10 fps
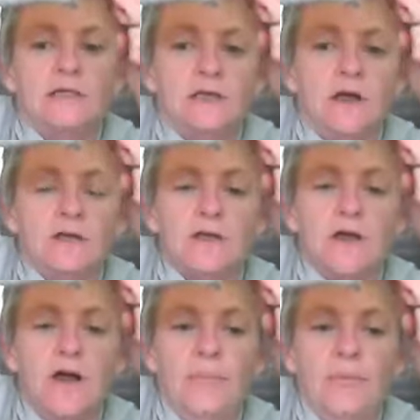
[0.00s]
Dogs
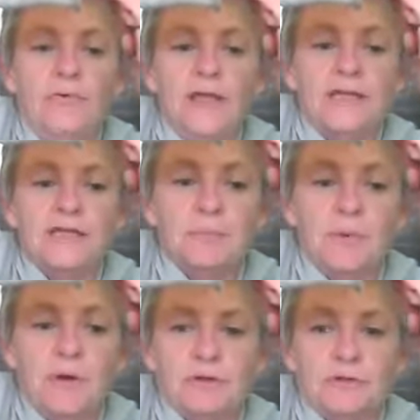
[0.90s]
are
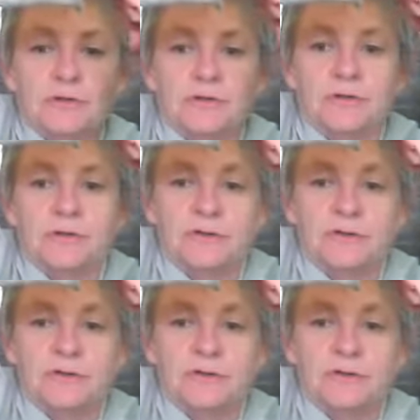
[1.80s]
predisposed